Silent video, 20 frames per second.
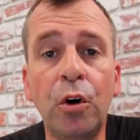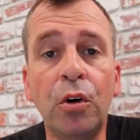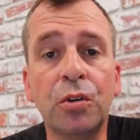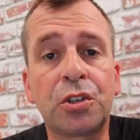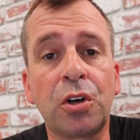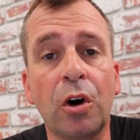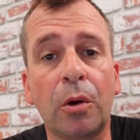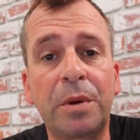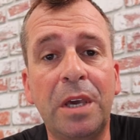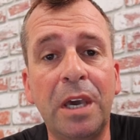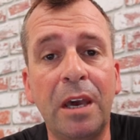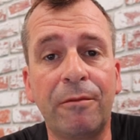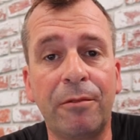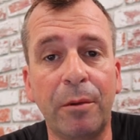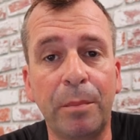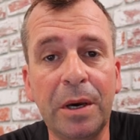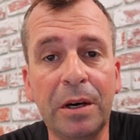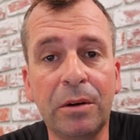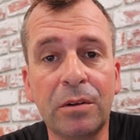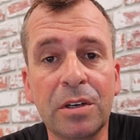more top gear
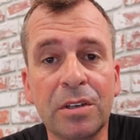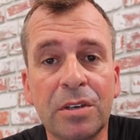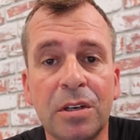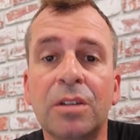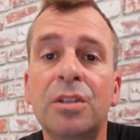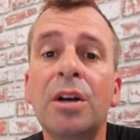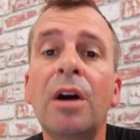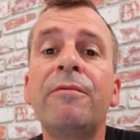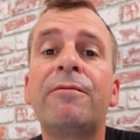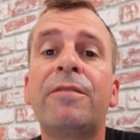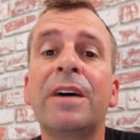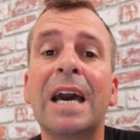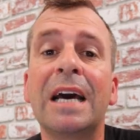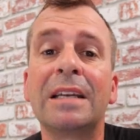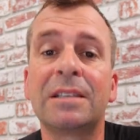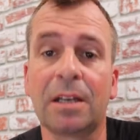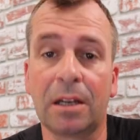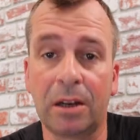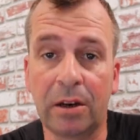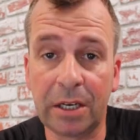for builders, don't
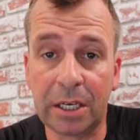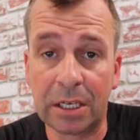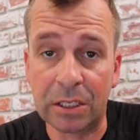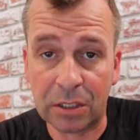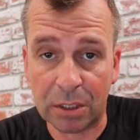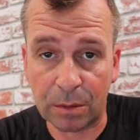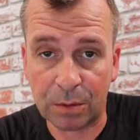forget to like and